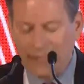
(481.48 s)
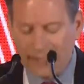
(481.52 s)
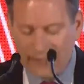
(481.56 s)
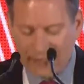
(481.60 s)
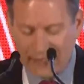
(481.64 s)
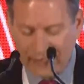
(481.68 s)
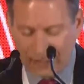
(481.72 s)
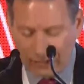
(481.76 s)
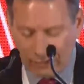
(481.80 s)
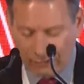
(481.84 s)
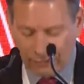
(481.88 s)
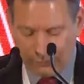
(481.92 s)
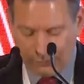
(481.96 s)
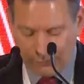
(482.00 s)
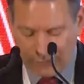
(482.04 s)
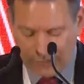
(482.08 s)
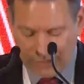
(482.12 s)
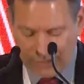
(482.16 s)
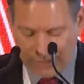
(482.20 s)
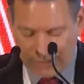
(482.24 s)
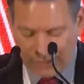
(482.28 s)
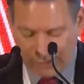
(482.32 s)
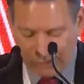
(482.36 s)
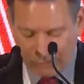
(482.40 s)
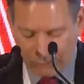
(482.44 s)
self,
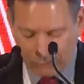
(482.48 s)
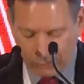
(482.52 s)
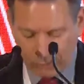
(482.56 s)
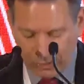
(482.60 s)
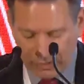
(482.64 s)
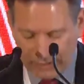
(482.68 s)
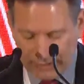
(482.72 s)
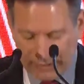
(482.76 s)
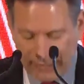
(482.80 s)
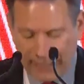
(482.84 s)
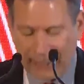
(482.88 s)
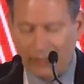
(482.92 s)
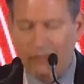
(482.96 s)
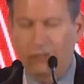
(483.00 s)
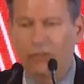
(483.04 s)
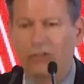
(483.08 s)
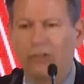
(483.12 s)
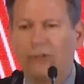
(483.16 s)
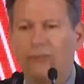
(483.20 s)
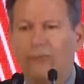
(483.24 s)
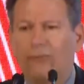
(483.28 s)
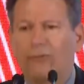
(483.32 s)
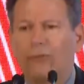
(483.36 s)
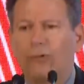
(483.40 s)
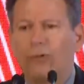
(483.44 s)

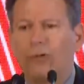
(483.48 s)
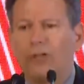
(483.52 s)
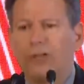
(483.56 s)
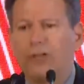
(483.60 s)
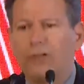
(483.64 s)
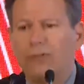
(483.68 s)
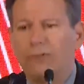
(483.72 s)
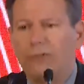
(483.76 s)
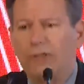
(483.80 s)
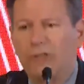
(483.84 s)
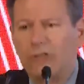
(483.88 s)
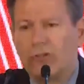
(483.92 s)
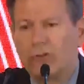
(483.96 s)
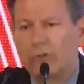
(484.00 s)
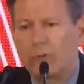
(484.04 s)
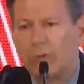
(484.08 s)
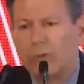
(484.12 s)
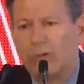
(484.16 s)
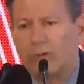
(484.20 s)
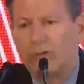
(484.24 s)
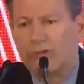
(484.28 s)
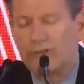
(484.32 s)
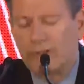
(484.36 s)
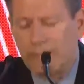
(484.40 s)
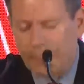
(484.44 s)
self-protection for
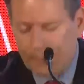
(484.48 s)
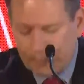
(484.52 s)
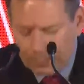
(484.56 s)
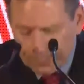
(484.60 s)
individuals.